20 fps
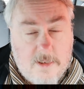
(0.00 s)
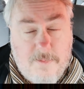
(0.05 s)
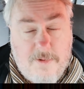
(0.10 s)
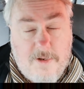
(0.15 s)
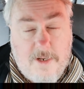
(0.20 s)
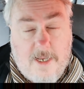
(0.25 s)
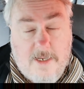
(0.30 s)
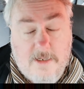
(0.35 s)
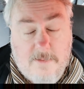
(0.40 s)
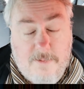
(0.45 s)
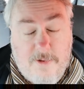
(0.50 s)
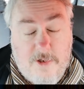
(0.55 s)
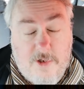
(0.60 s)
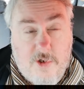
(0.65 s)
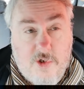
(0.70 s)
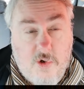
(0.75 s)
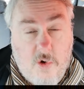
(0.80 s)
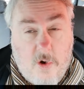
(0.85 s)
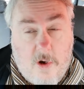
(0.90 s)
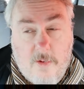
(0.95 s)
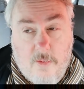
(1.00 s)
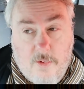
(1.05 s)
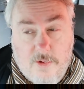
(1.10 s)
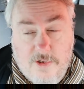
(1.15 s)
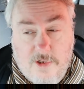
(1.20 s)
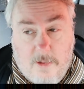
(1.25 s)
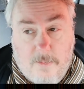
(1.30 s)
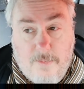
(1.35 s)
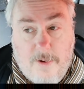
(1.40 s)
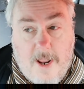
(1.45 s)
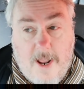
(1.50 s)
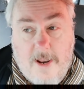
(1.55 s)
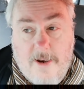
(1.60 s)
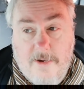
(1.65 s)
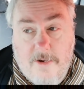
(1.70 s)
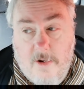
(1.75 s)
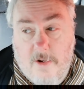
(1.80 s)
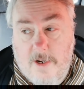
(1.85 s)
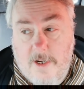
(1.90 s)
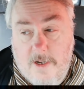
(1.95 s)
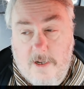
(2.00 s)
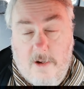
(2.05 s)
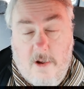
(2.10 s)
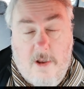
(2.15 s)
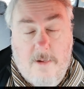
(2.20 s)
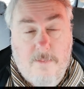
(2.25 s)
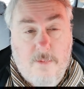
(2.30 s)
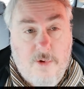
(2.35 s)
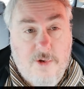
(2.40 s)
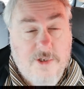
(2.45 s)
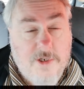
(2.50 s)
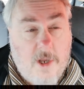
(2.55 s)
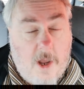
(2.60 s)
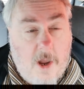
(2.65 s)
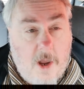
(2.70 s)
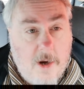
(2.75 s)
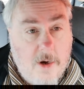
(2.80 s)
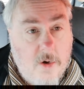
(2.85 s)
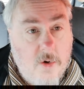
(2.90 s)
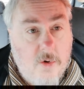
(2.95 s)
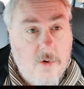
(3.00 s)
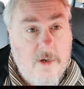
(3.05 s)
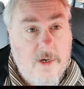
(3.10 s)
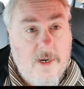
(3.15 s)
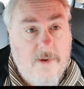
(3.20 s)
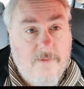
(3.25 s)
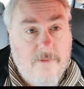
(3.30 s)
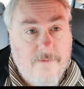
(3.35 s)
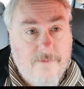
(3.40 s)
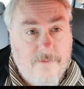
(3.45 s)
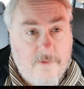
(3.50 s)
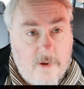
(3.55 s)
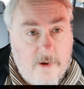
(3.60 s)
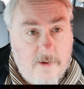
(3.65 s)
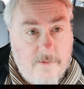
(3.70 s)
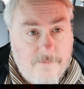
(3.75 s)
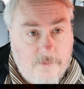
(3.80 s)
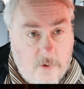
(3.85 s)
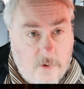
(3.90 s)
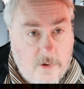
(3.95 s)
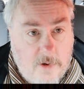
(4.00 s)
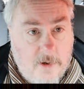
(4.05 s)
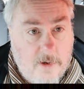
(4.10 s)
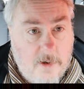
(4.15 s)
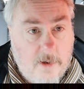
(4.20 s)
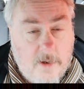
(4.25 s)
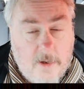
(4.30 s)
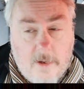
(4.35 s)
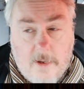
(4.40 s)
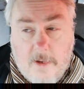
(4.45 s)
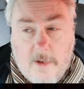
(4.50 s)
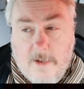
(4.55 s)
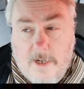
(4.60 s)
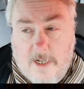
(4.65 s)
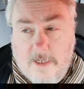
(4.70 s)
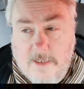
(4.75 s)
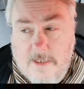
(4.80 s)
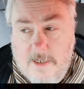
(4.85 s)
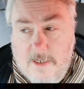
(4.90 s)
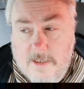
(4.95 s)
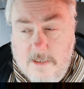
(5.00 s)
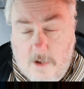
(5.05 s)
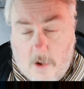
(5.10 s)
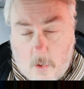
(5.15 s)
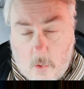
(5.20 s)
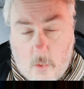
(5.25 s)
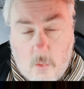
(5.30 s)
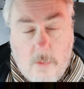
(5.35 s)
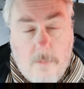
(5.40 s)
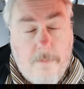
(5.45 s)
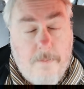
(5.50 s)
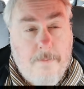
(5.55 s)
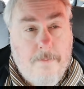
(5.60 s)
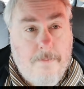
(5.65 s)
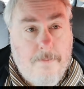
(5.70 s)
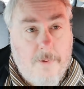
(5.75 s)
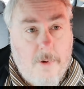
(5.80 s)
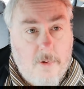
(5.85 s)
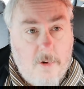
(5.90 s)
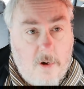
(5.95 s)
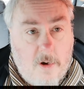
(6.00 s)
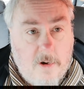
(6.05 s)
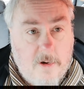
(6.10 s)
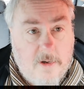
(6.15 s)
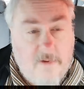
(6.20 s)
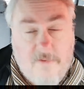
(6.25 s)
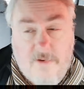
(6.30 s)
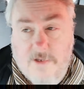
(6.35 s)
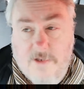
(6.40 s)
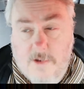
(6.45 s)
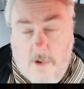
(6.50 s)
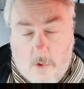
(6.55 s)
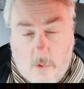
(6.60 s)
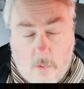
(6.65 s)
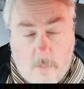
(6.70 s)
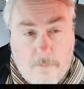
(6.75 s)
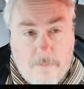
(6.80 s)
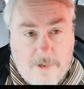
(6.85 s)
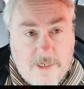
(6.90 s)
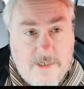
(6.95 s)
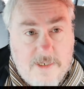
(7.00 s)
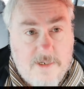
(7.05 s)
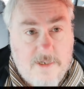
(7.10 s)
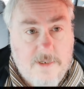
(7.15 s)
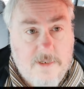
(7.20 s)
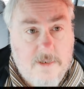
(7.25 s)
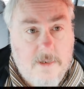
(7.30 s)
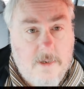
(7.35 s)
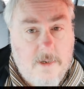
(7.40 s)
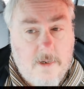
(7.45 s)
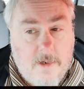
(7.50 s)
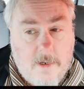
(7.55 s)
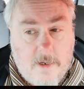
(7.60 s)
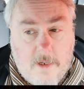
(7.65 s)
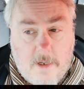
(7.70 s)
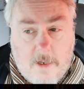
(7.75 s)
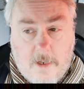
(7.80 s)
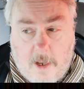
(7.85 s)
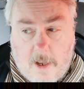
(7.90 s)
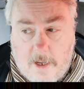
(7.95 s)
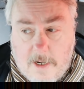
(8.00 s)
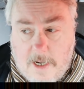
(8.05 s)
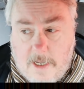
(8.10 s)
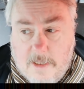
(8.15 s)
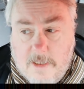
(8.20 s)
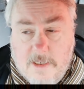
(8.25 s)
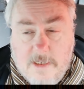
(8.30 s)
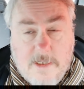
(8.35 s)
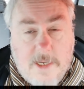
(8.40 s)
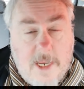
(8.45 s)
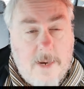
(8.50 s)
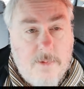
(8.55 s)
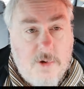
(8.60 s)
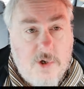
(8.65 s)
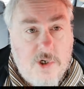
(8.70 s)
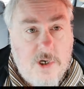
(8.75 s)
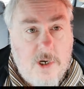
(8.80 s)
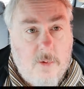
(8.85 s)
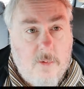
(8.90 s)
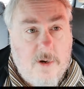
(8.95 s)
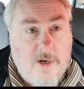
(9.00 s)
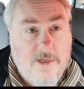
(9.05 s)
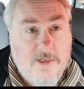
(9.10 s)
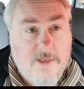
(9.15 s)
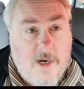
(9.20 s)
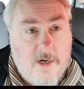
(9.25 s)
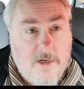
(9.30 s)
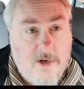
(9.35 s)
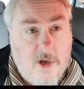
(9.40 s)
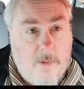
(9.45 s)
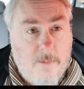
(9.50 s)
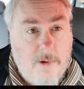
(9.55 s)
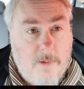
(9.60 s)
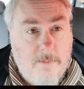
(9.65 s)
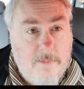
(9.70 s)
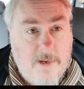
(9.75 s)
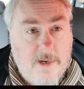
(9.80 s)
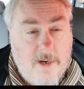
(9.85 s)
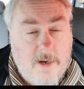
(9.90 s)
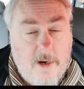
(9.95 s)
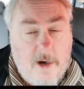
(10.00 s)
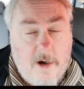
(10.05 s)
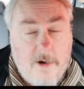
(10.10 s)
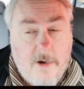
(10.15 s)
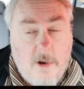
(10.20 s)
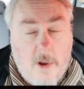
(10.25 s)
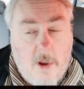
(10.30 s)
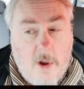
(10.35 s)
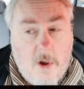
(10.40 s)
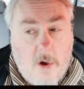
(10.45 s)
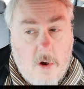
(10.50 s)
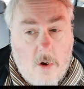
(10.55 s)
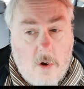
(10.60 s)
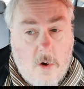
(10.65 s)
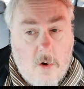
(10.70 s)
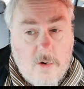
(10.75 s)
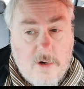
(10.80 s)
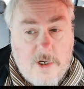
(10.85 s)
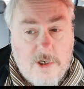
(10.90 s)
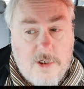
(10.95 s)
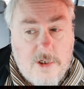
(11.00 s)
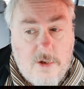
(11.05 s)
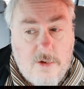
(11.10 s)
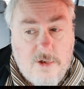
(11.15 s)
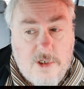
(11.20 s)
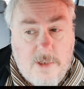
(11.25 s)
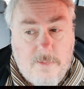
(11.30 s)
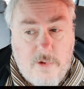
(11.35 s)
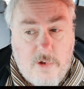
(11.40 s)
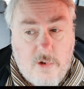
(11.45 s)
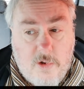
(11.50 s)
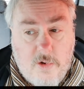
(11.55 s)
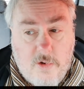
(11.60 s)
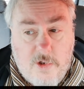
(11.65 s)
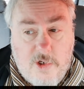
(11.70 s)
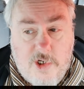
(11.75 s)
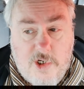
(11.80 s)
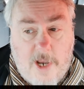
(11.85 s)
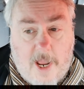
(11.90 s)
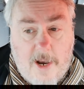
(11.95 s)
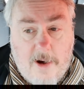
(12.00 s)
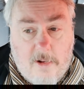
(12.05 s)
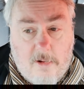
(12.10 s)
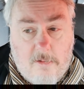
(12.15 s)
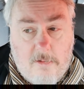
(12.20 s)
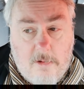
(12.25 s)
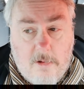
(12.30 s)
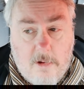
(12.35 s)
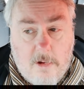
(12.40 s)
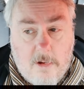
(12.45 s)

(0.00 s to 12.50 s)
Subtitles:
has been enjoying Russell Brand or Elon Musk. I couldn't give a flying fuck. That's his own prerogative, his own business. I get the same shit when I start talking about Middle Earth. "Oh, this used to be a good channel,